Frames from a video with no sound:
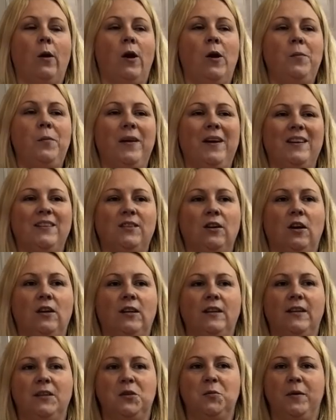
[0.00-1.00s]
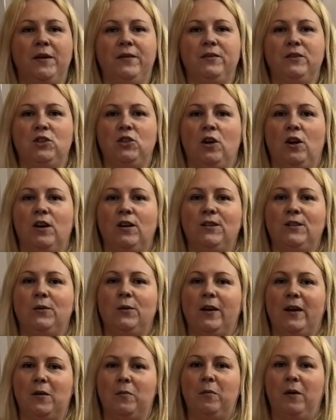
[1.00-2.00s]
I'm hoping it's got a little bit of a charge so
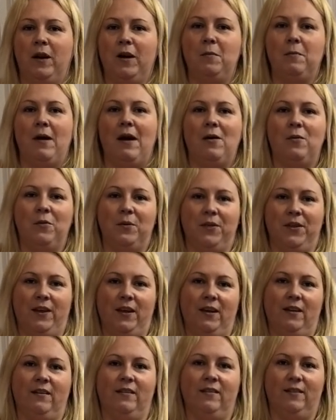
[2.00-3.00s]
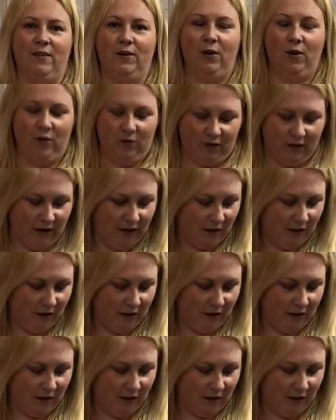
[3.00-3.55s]
I can play about with it on